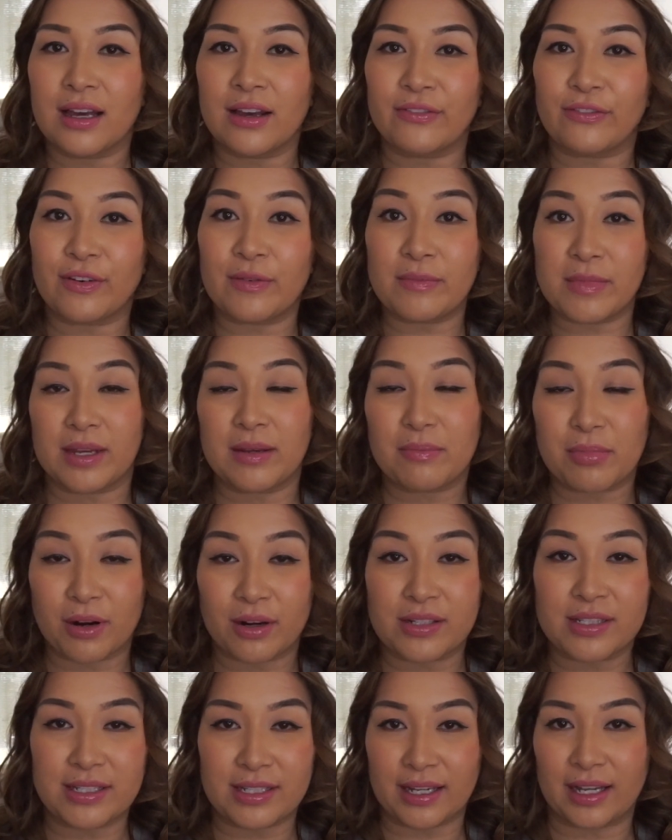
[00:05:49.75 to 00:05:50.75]
For me
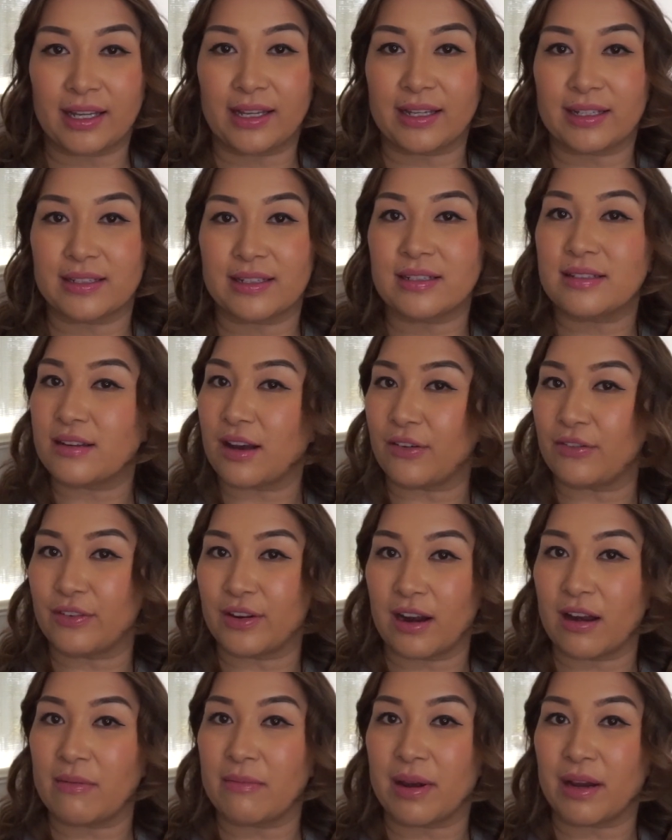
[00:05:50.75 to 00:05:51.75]
personally, I like to soften
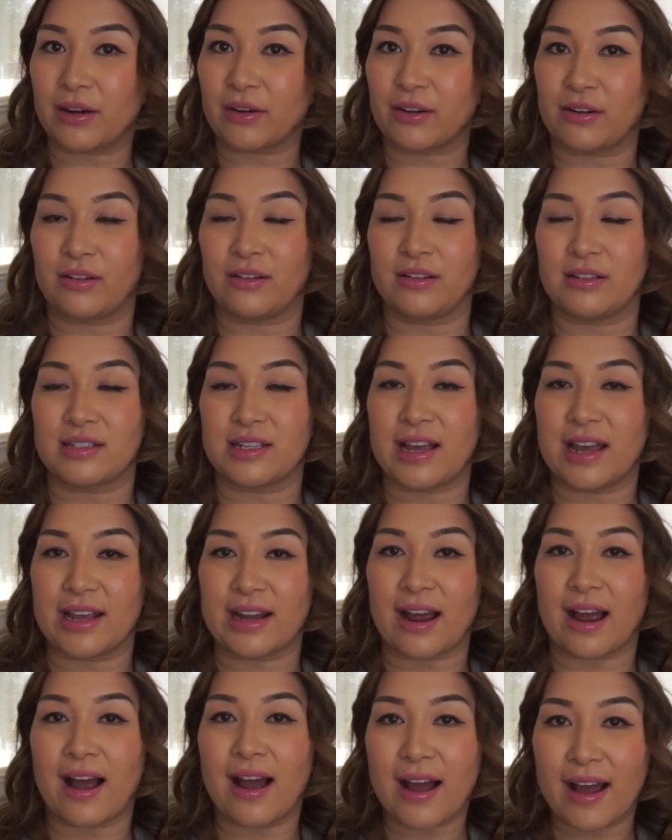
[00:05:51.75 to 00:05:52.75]
up my curls, and
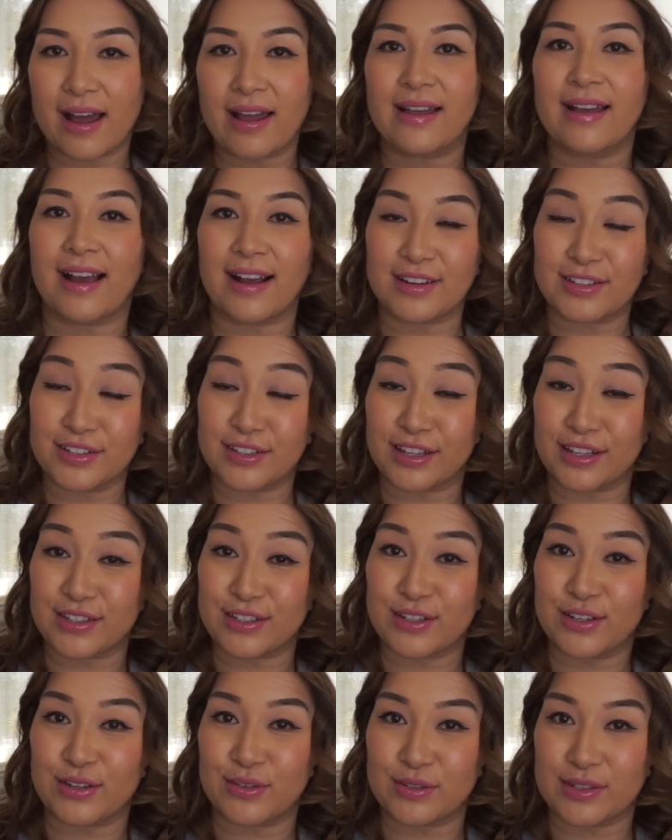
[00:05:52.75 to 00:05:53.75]
I actually like
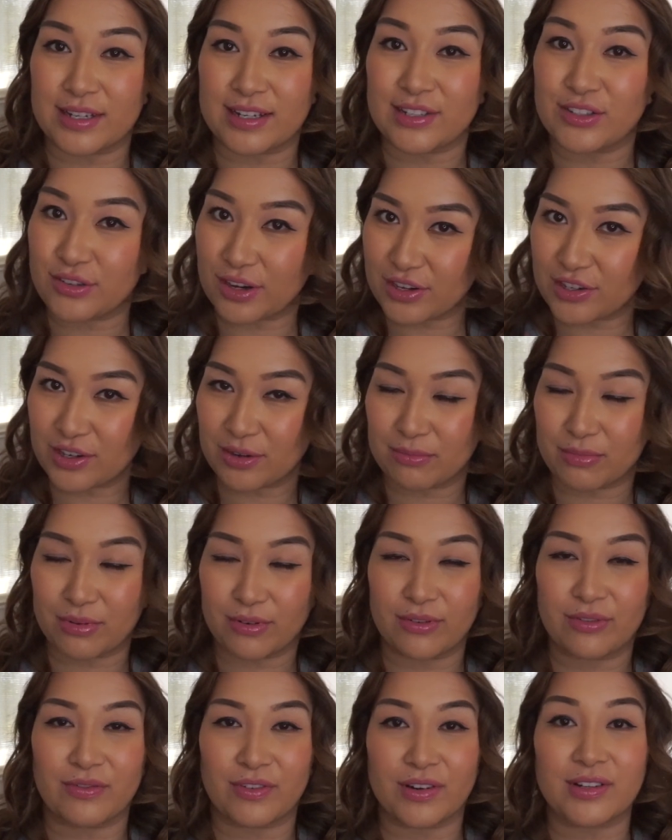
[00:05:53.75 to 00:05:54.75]
to use a dry
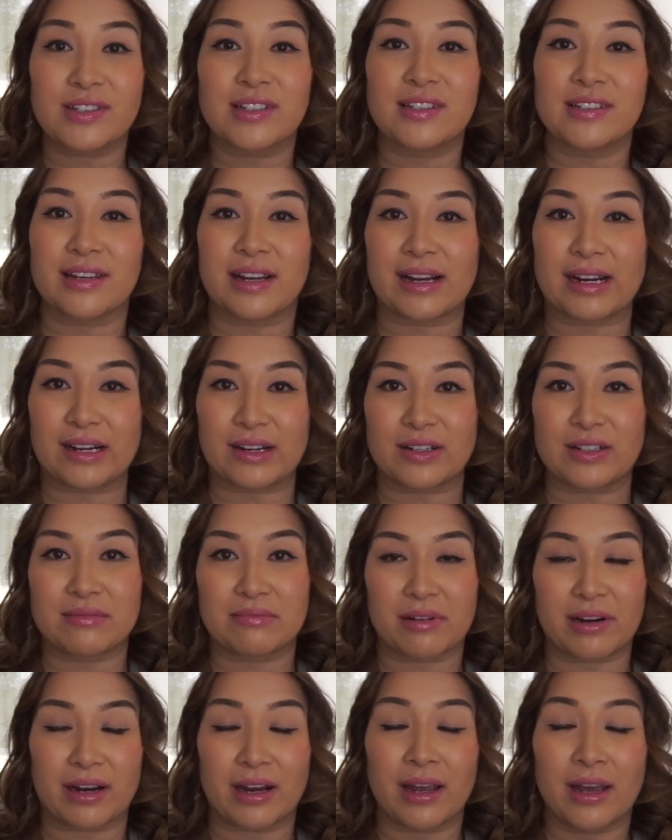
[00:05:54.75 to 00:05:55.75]
shampoo versus a
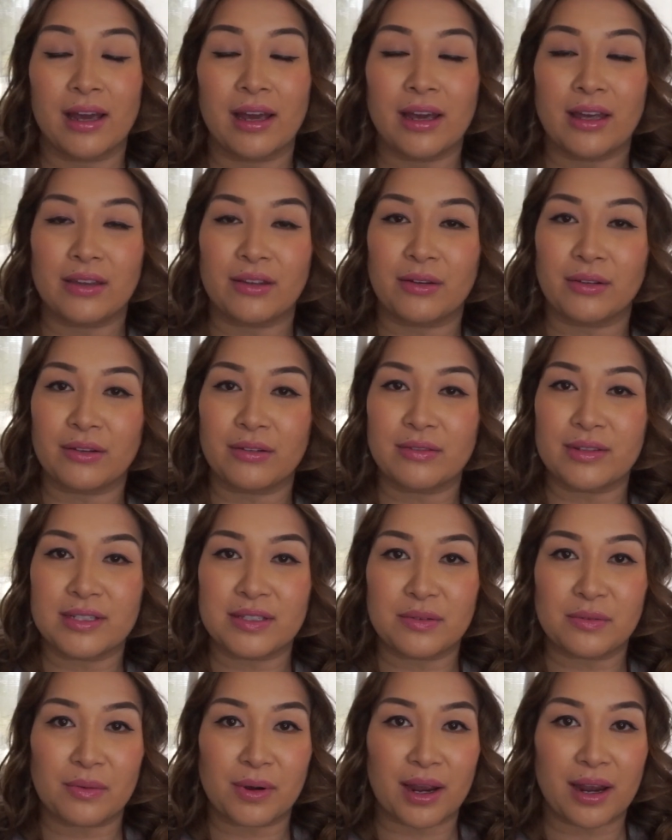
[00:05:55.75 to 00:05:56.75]
hairspray. The only
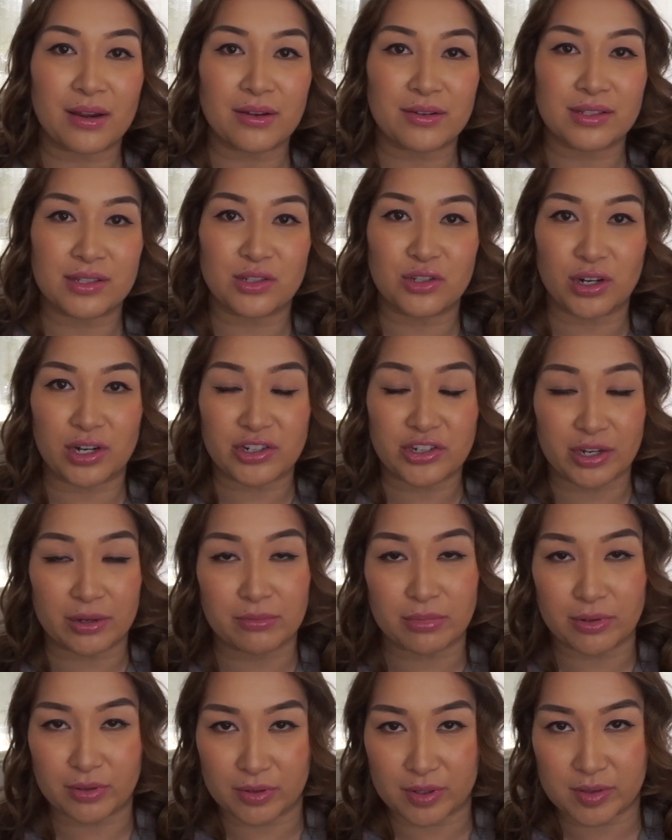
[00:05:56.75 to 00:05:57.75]
reason why I use a dry
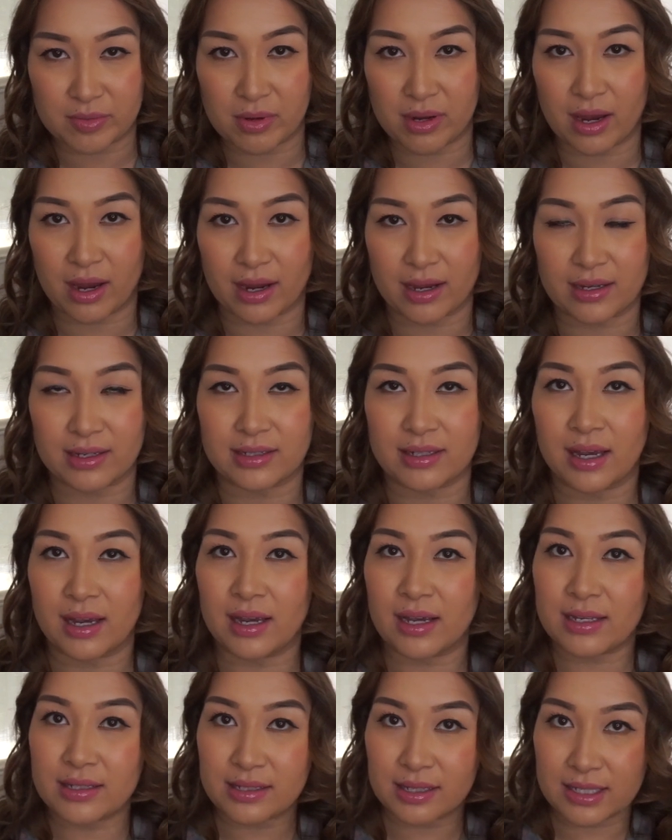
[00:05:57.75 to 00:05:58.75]
shampoo is because
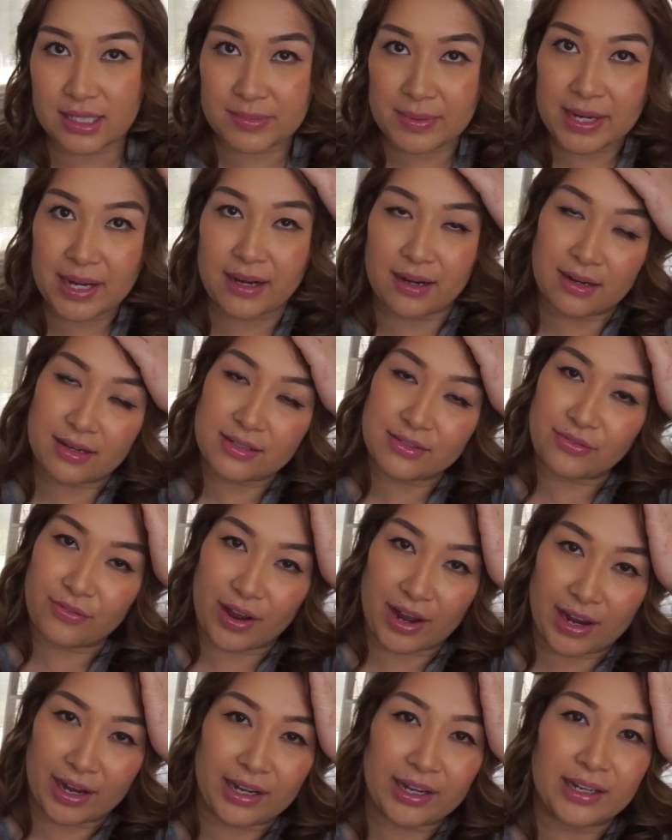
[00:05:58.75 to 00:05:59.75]
since my hair is
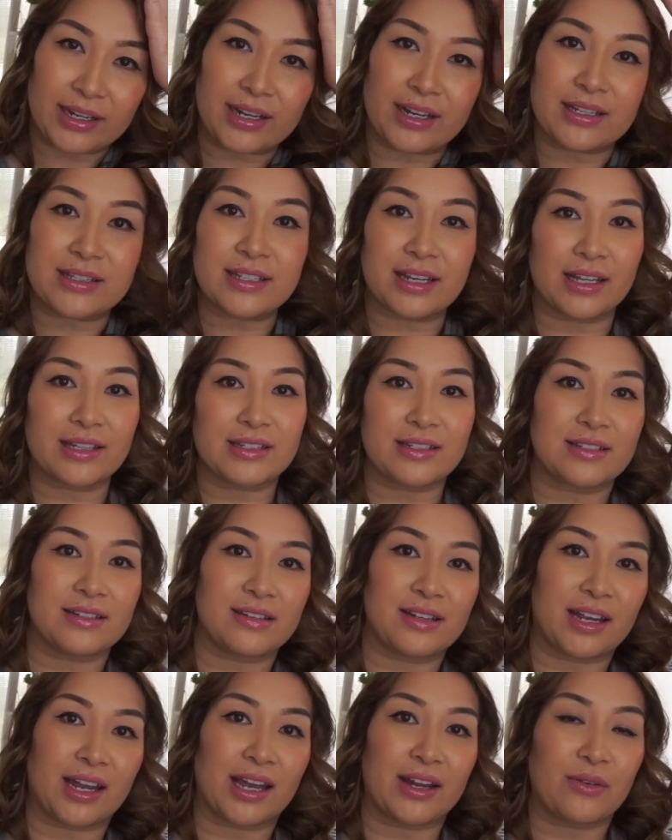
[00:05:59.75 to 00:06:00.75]
fine, it tends to
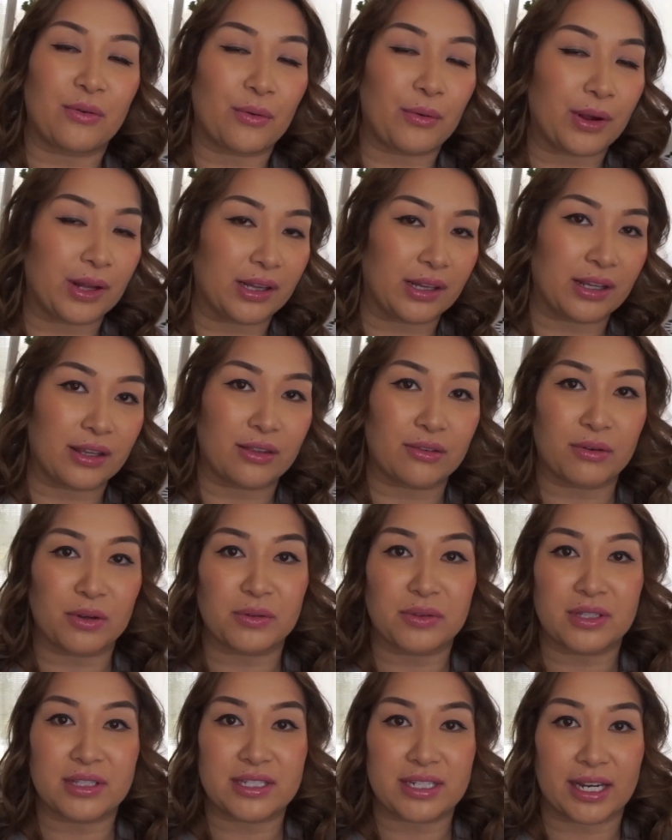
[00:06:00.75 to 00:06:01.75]
get oily
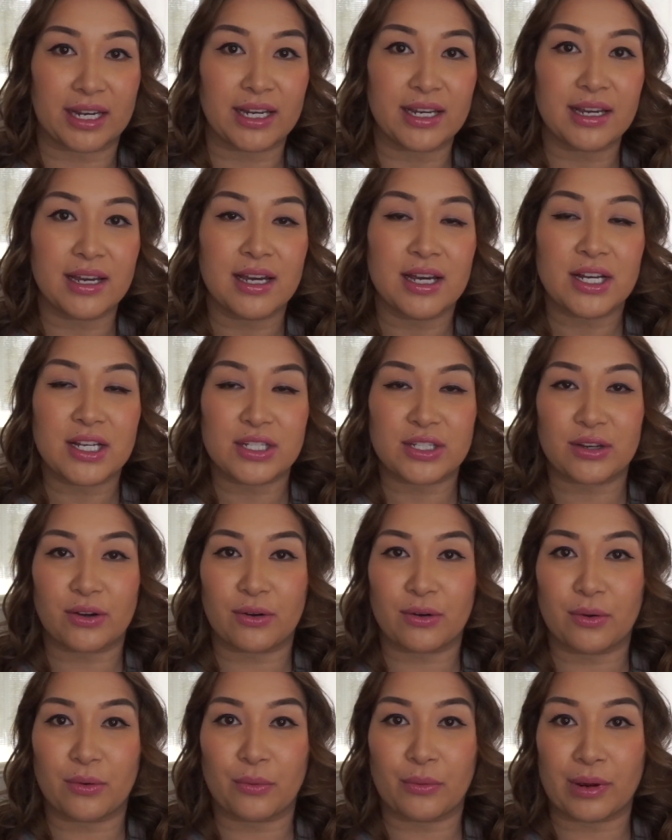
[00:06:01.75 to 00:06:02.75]
throughout the day.
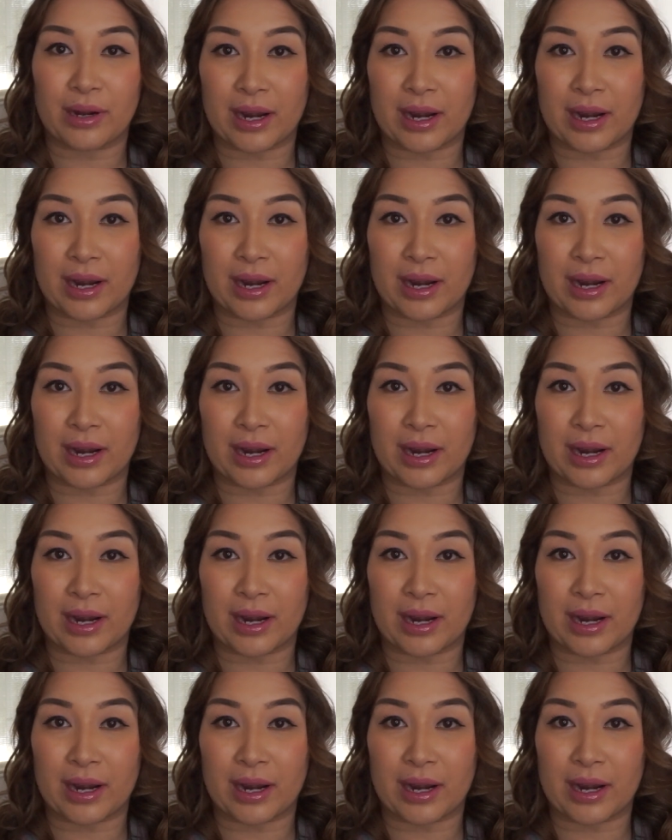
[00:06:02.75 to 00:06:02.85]
So when